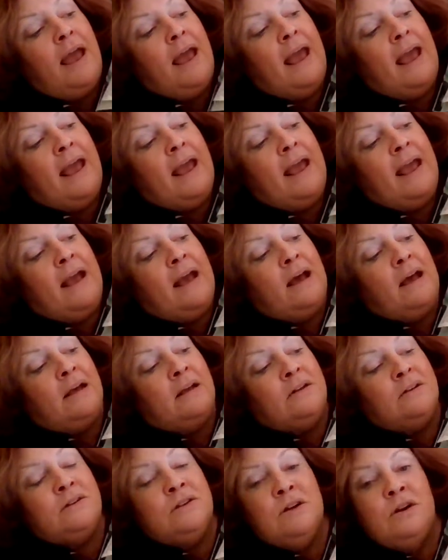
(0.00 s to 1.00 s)

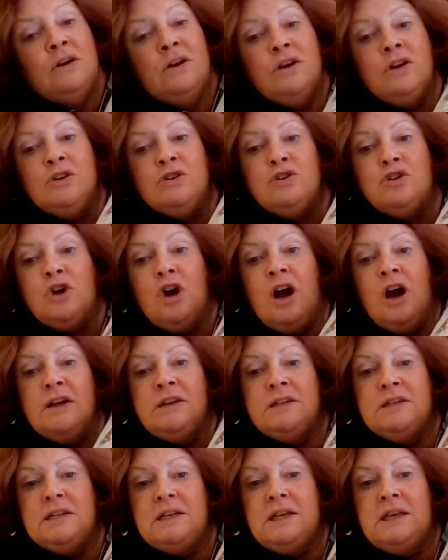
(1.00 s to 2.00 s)
and her
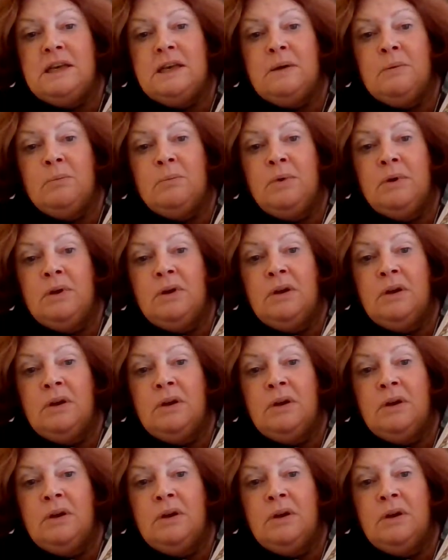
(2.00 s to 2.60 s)
dog team